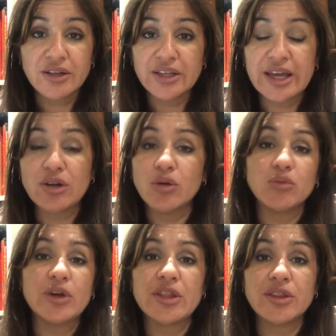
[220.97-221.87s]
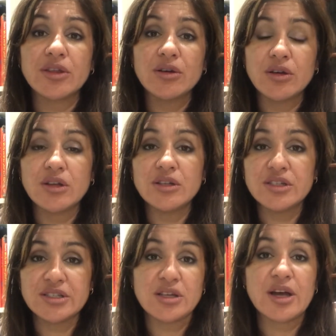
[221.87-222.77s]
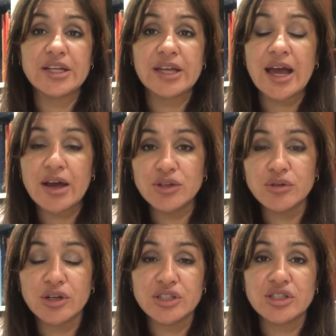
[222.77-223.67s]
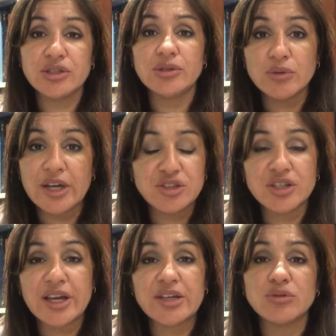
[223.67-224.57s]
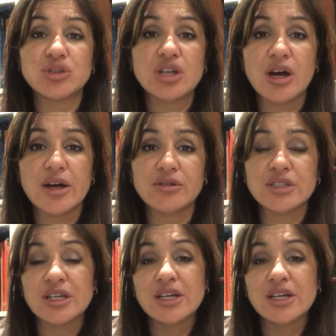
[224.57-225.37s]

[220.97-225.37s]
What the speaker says: get on with deciding how you're going to educate your child.